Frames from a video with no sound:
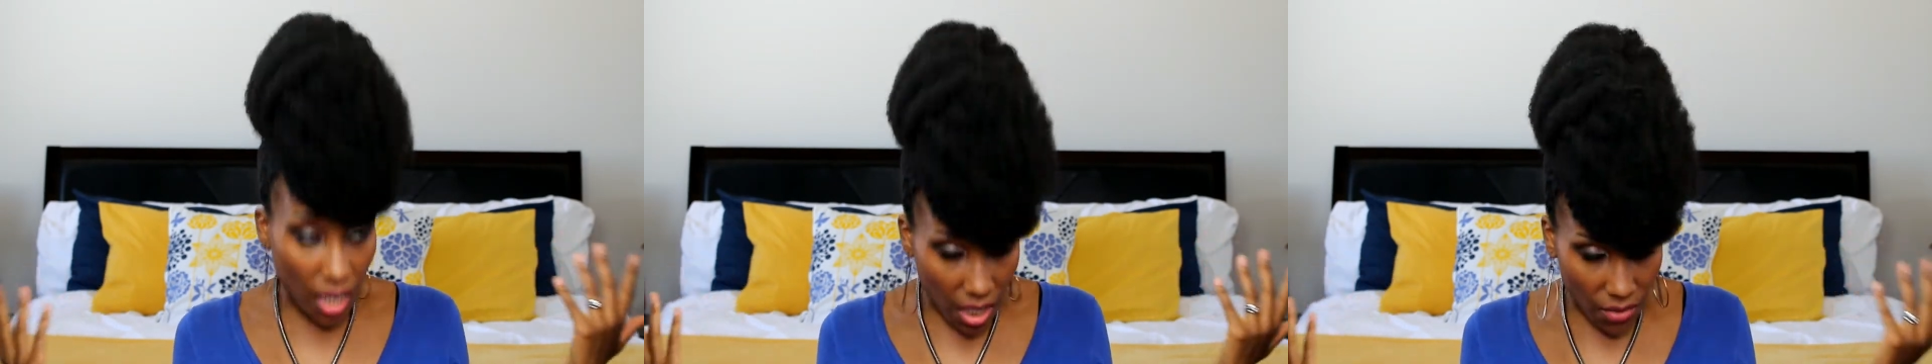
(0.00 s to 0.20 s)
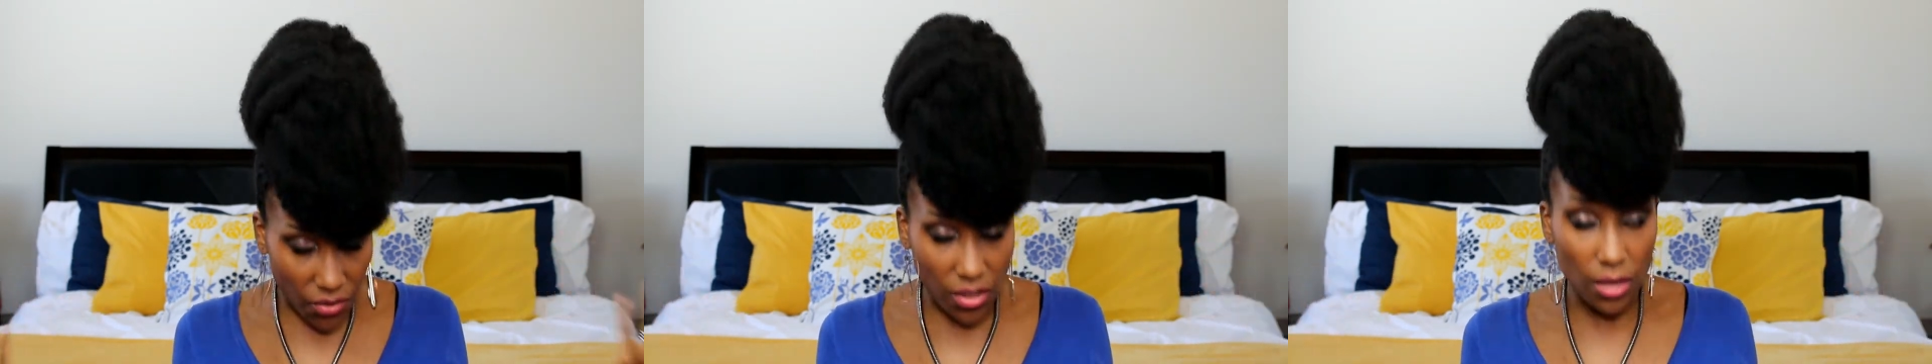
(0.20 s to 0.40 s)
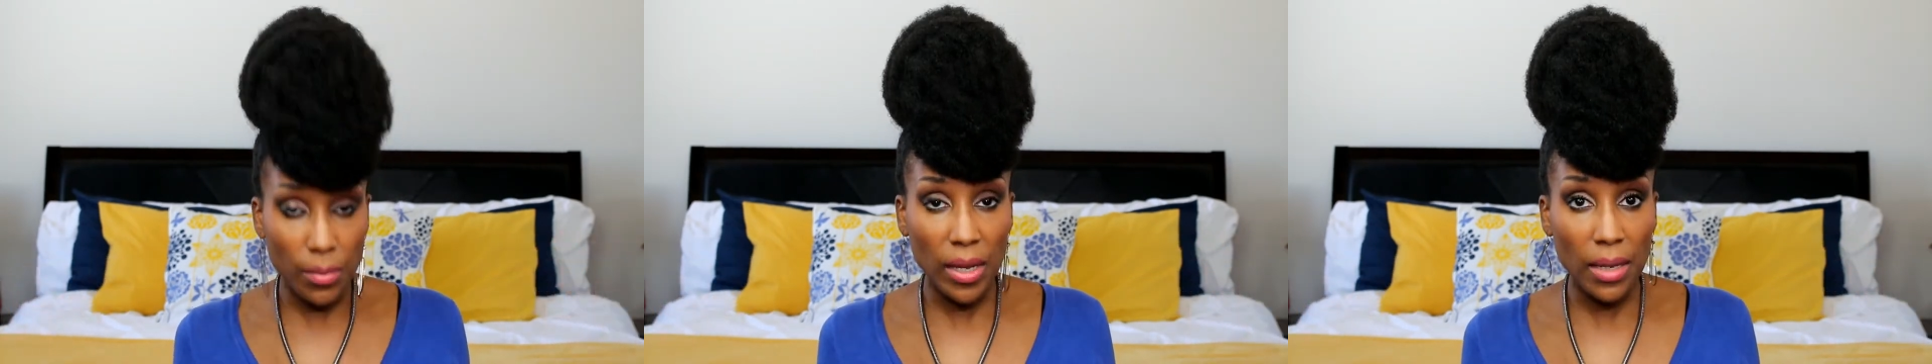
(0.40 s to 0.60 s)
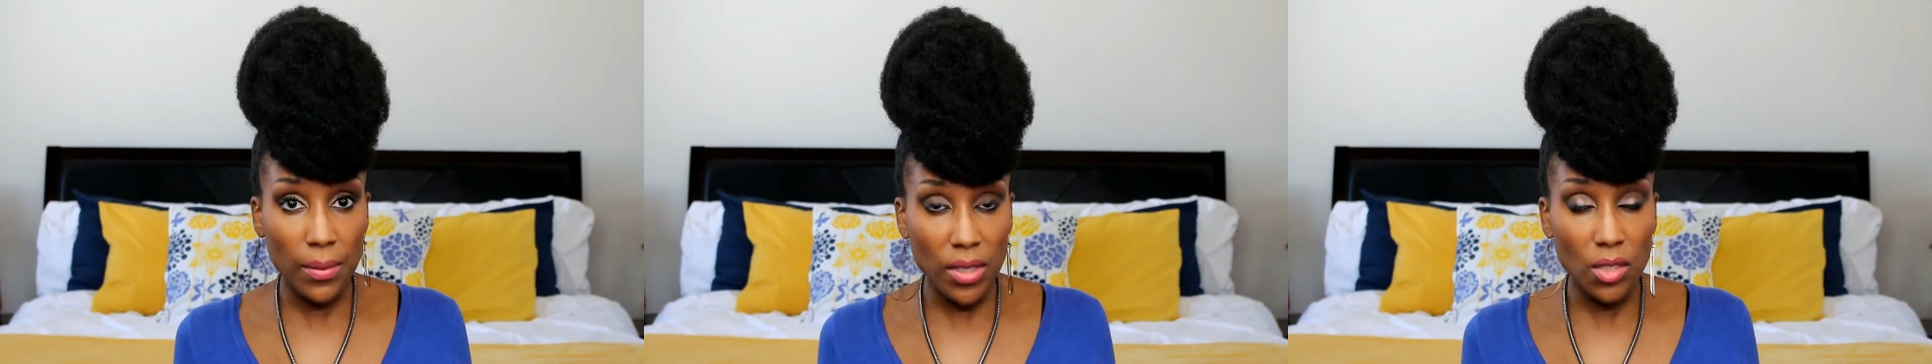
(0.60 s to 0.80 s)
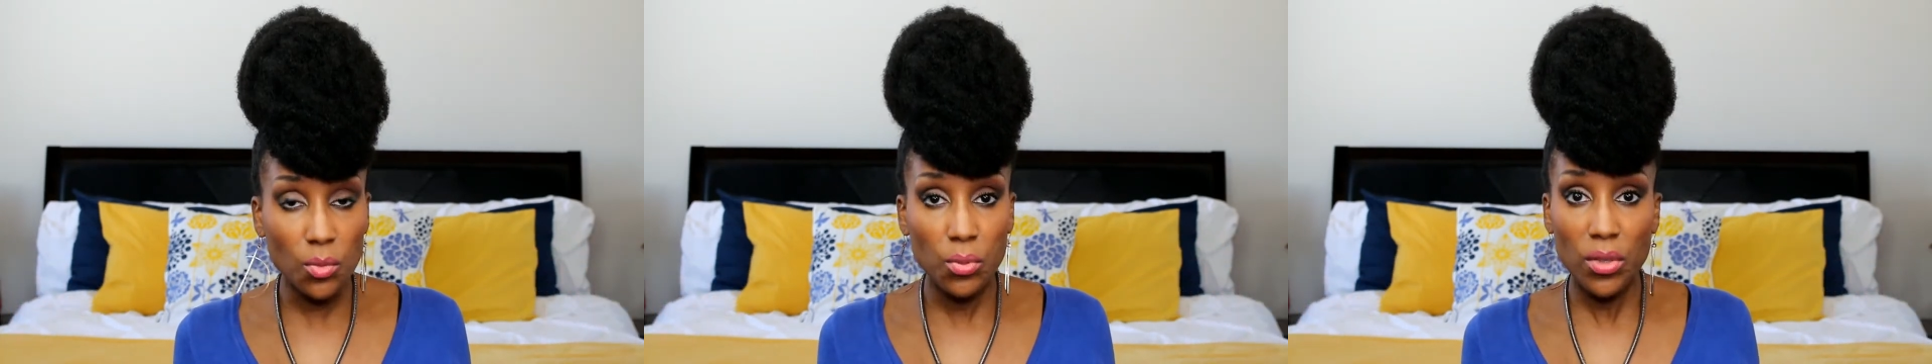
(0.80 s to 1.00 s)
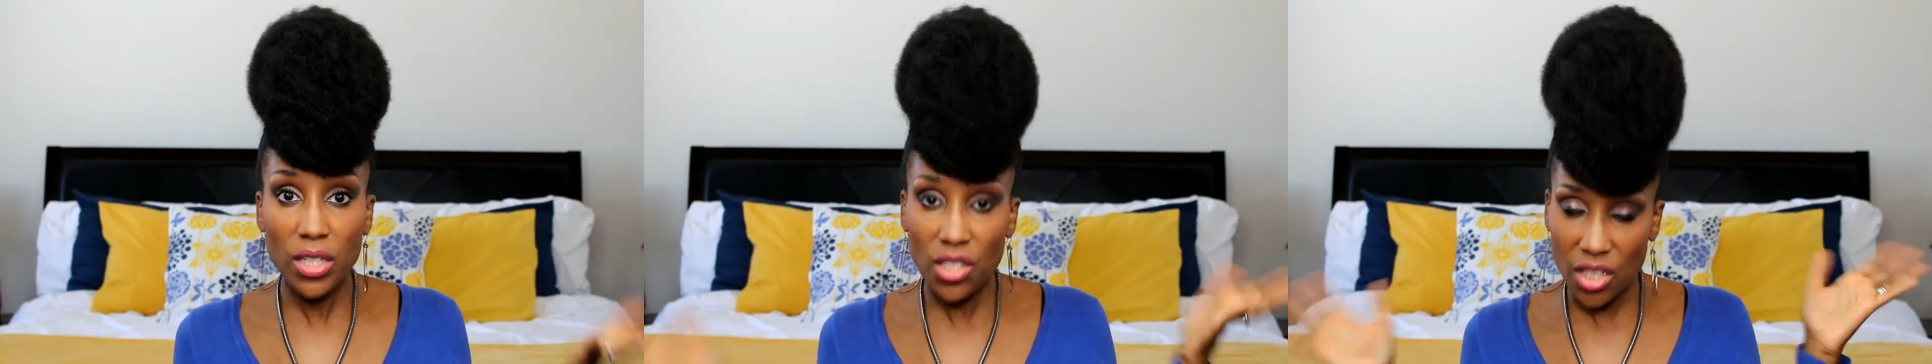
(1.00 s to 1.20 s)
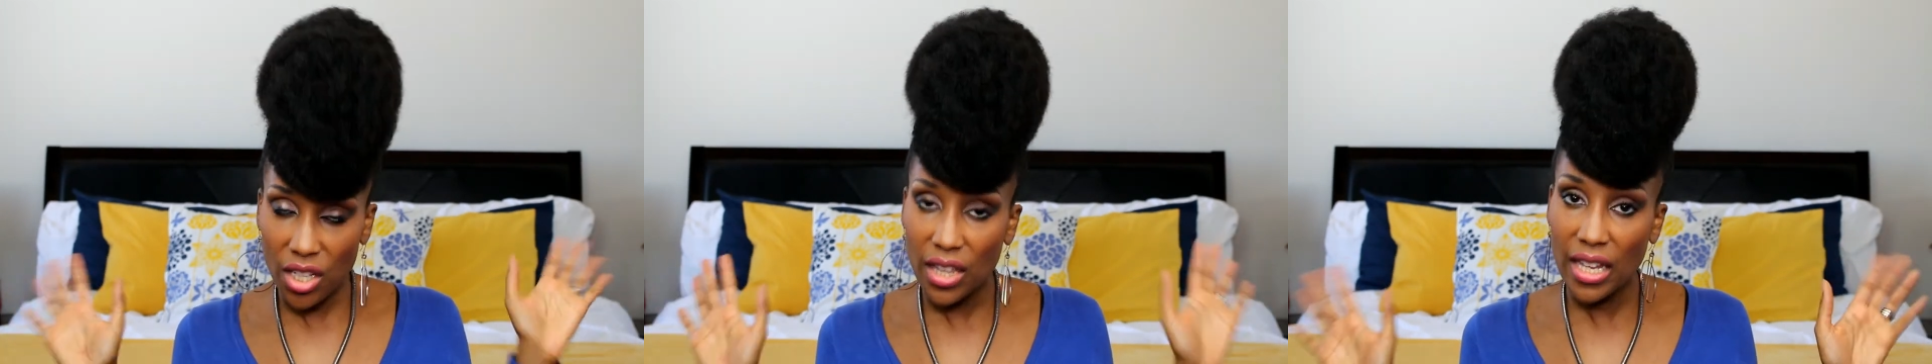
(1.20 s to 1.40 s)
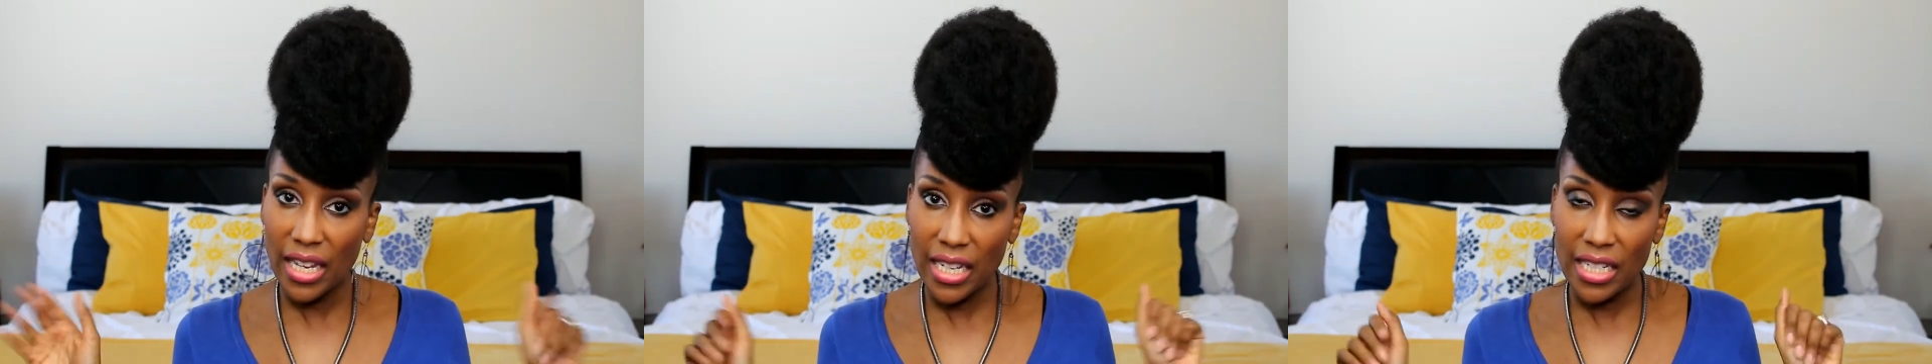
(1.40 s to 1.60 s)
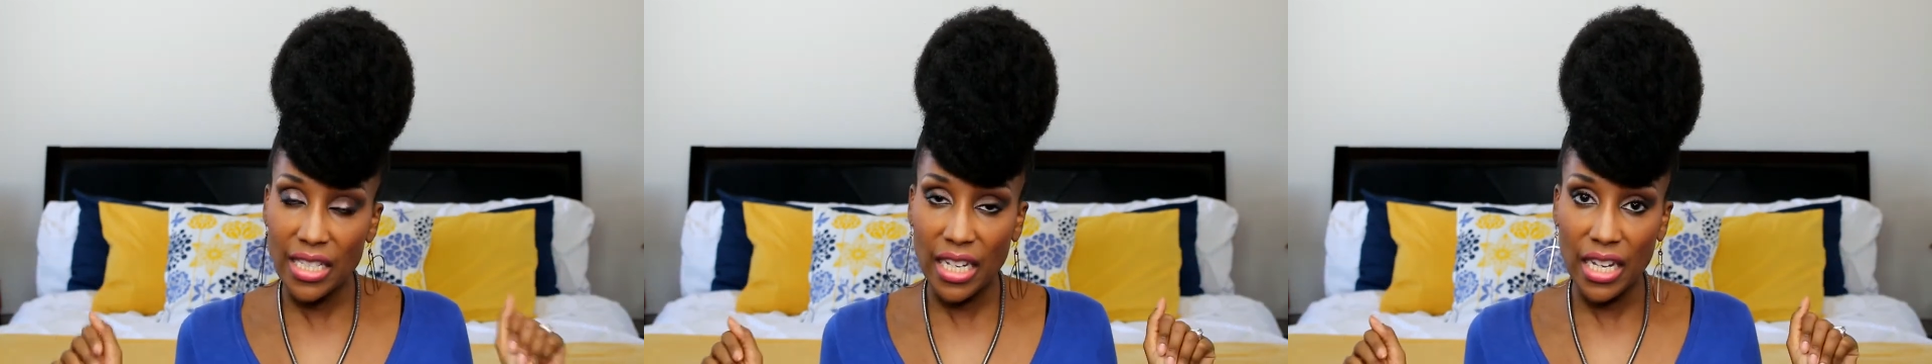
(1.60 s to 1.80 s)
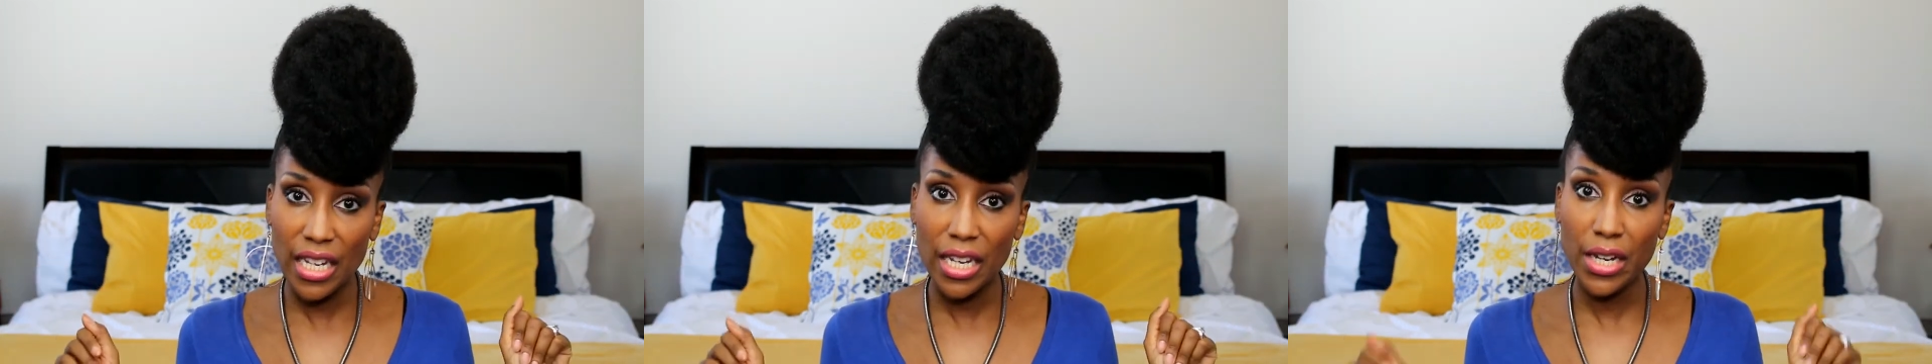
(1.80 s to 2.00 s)
if the baby is Breech, they can
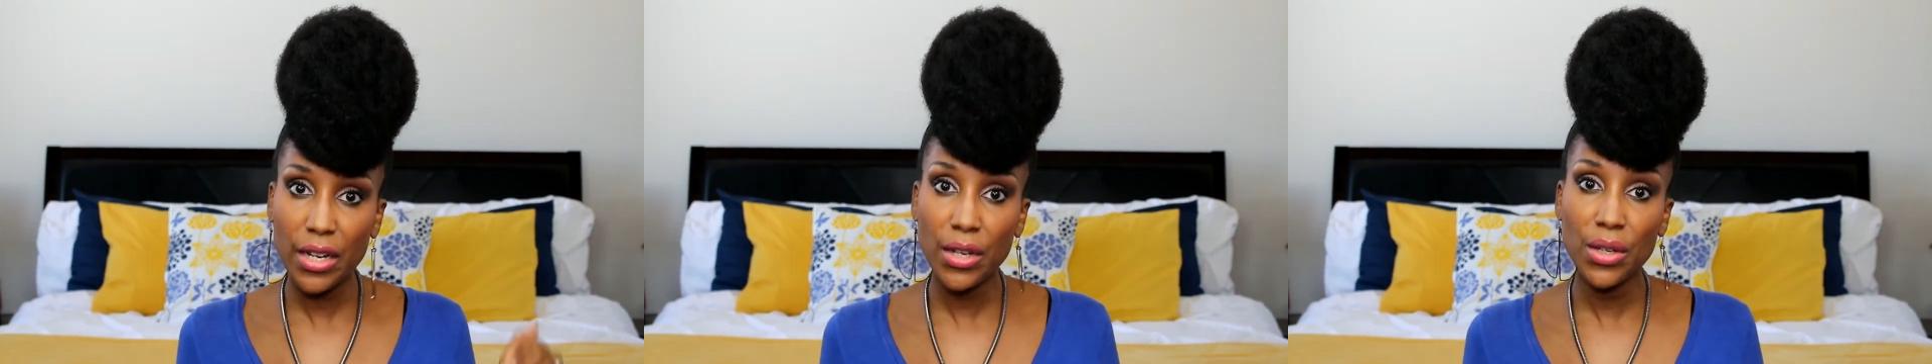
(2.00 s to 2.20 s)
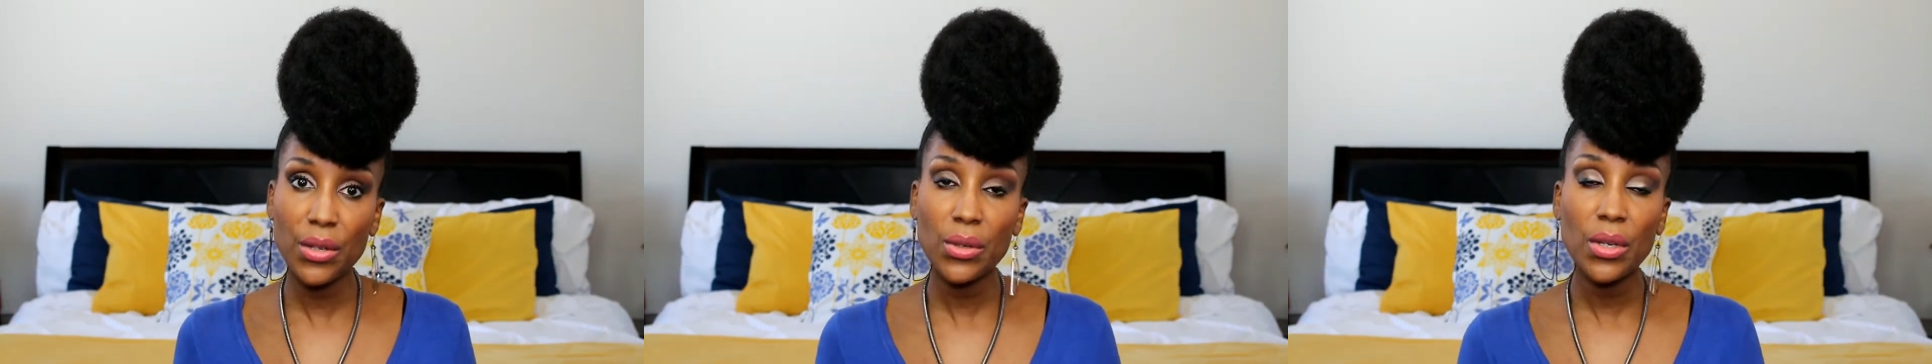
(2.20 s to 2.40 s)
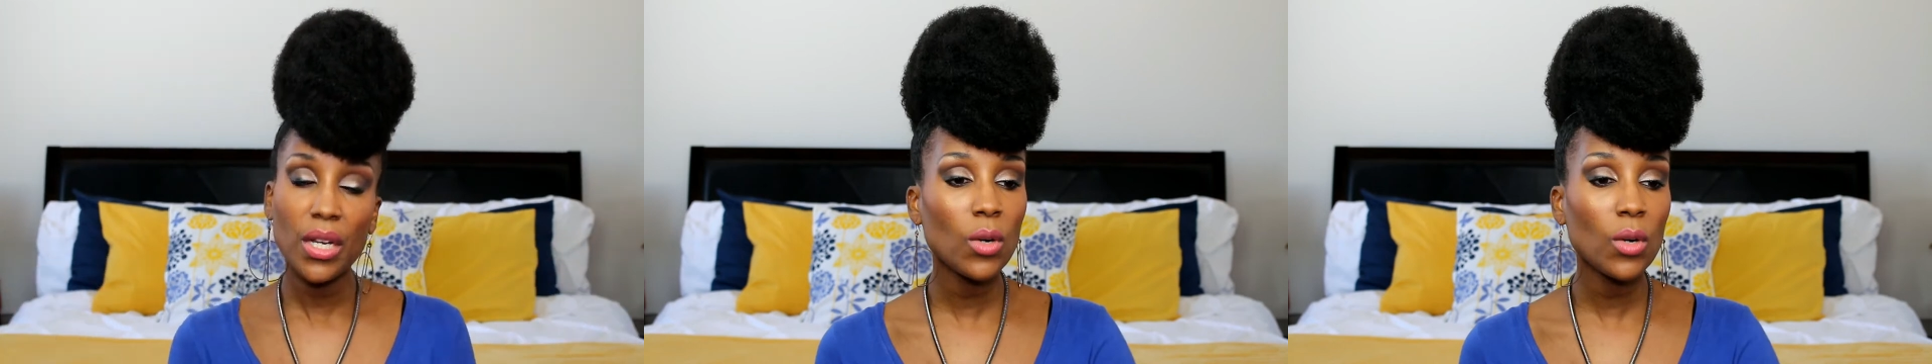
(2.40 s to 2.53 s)
take care of you.